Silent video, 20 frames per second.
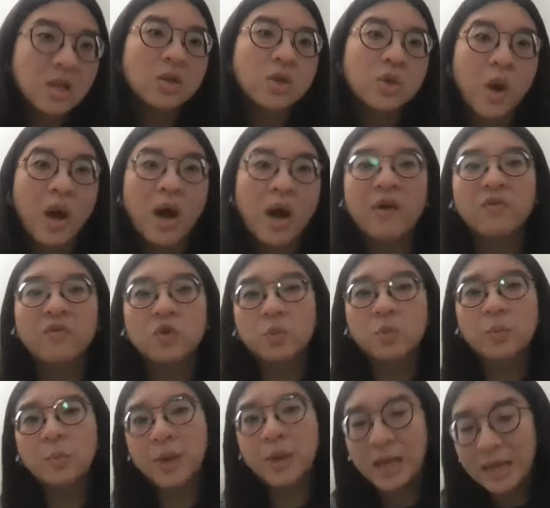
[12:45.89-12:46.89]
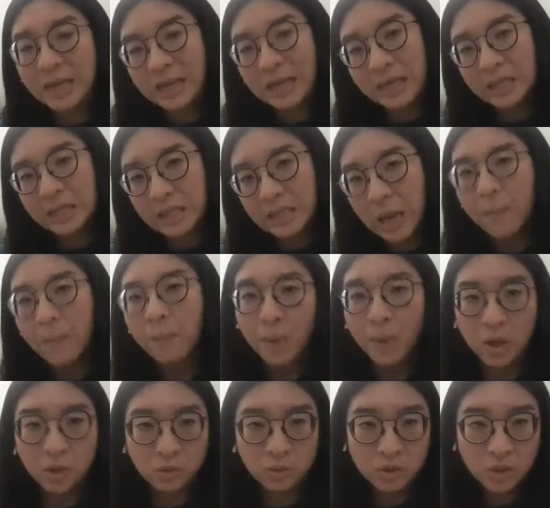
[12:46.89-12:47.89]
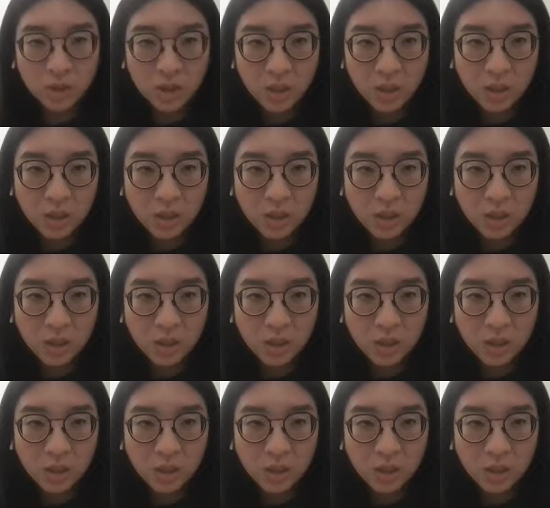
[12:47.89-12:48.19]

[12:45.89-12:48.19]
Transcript: then you have to pay the amount